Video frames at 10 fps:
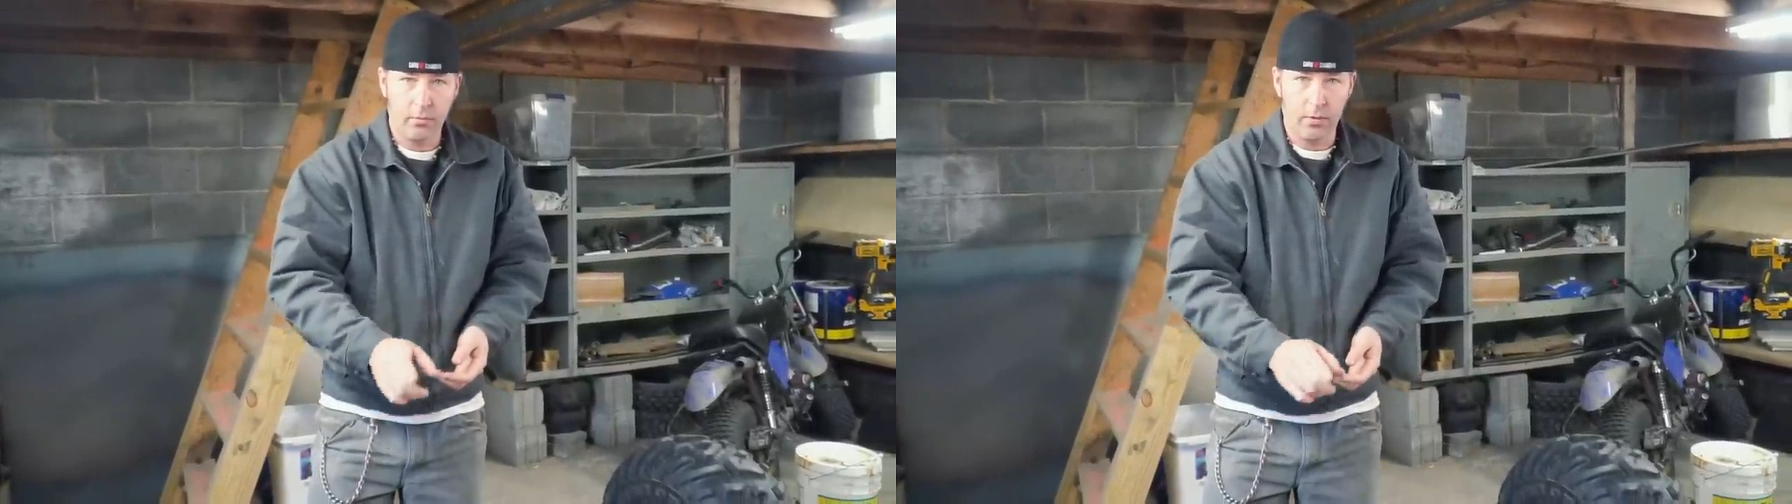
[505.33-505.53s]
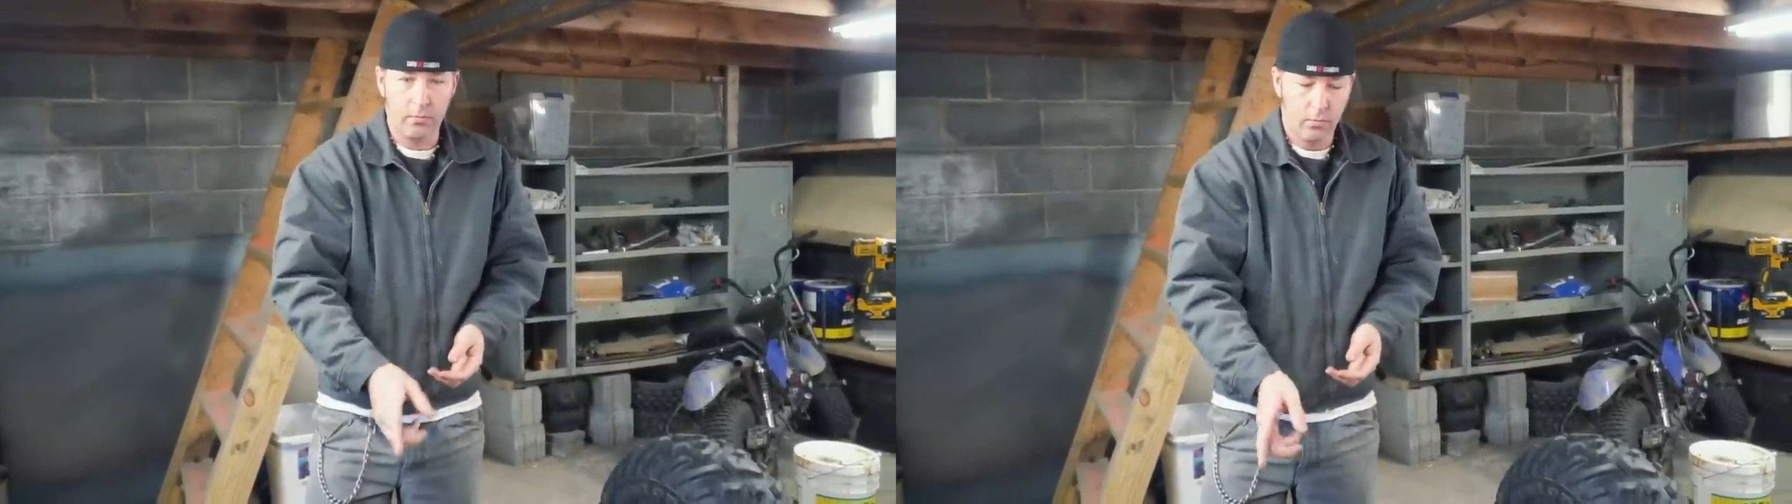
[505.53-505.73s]

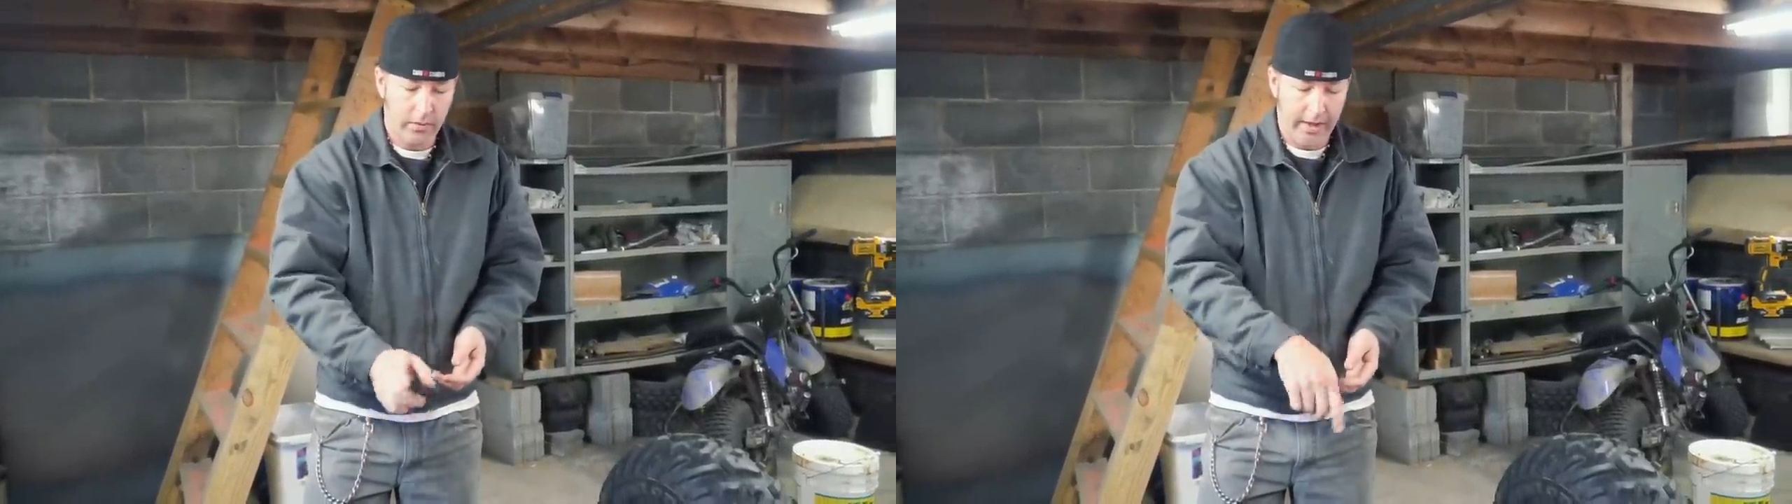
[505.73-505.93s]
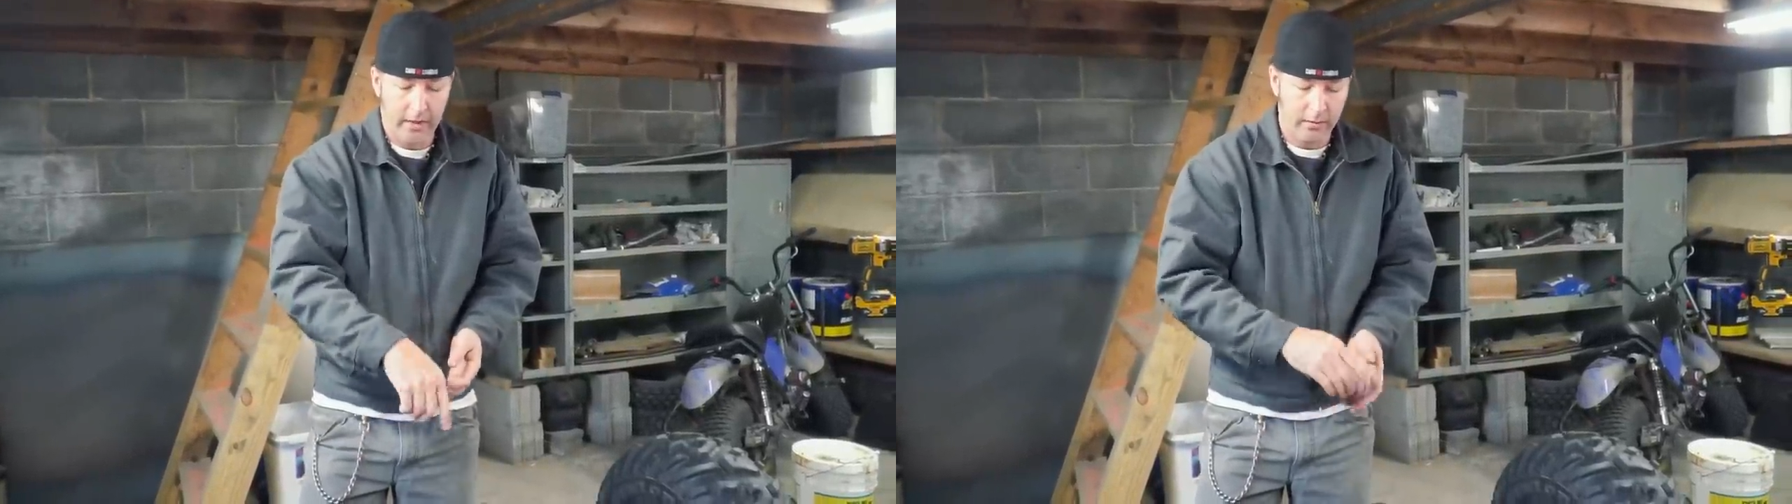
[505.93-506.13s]
we'll,
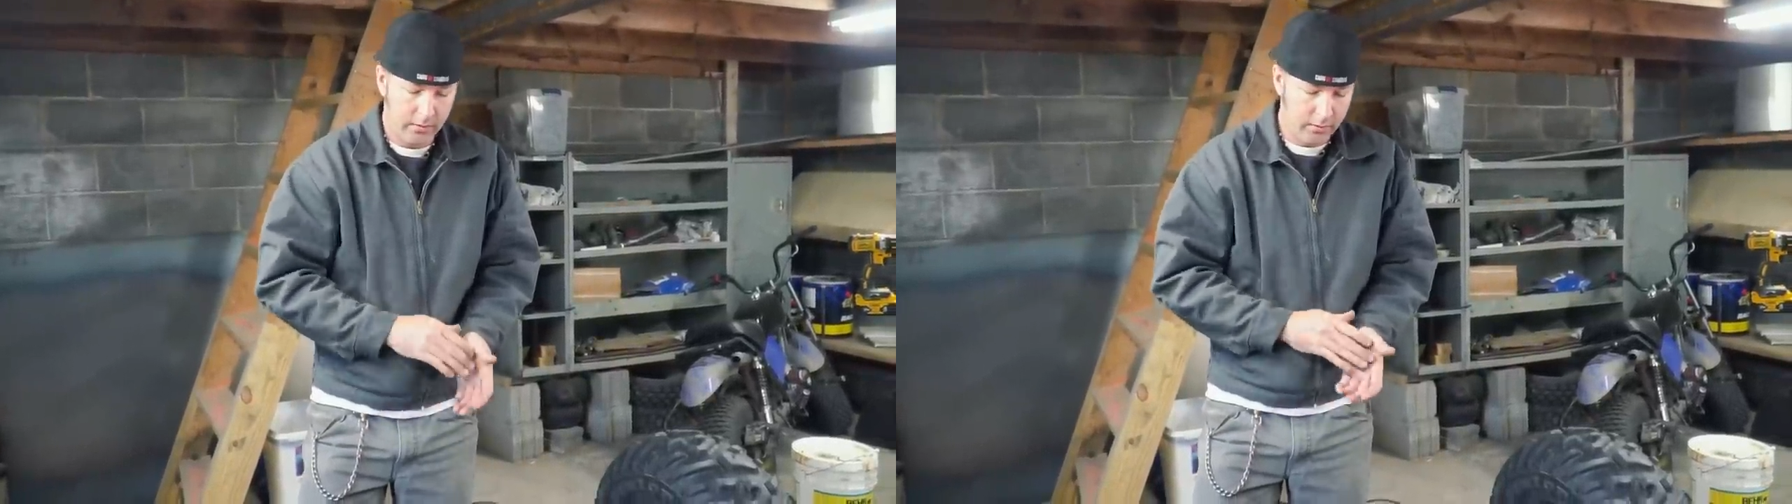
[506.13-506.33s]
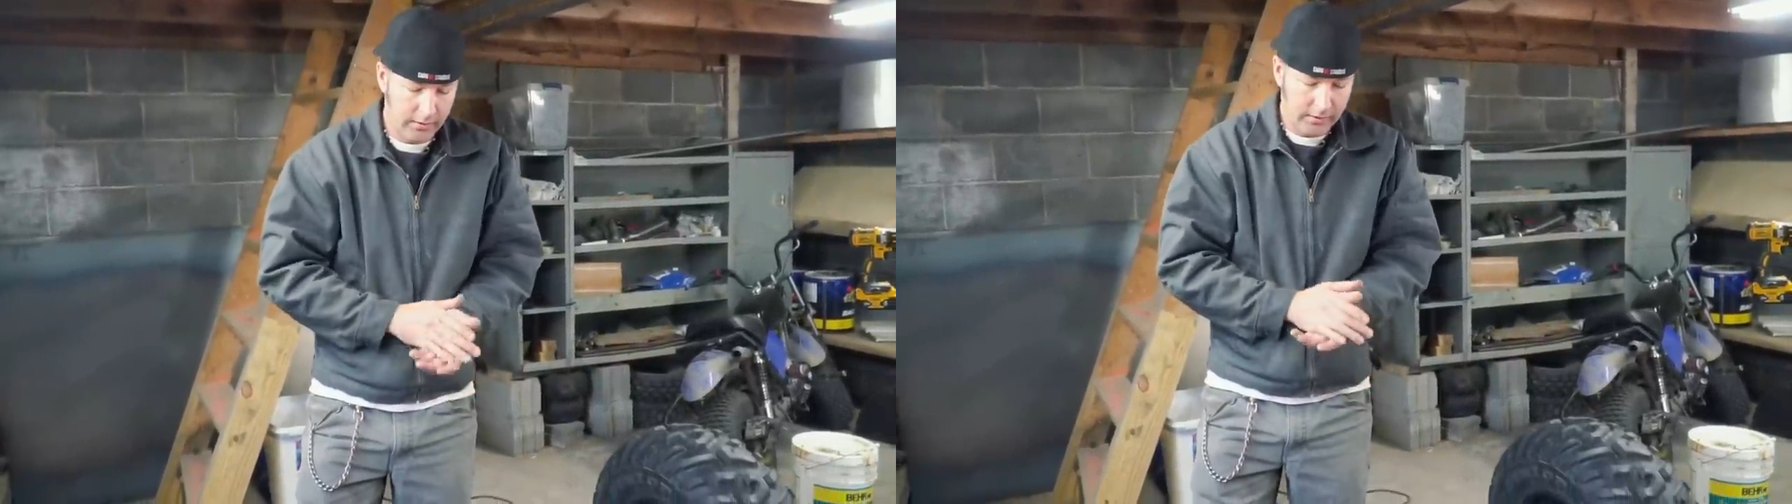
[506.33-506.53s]
we'll add a
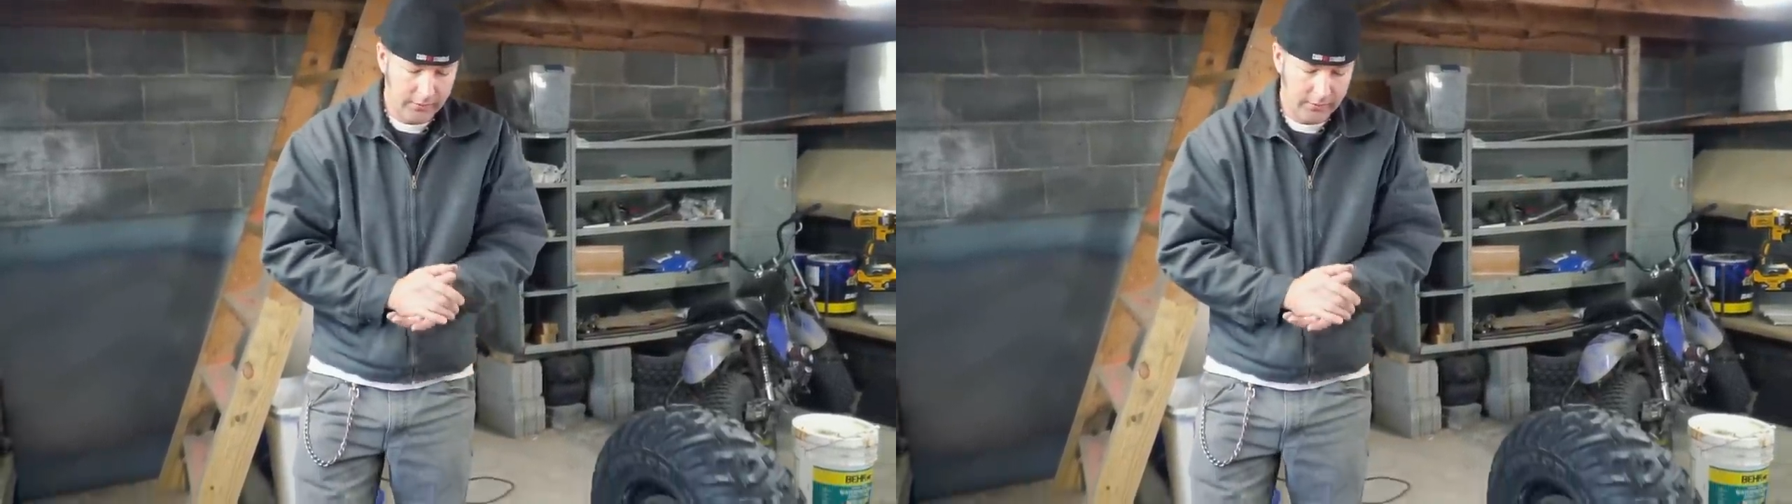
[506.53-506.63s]
little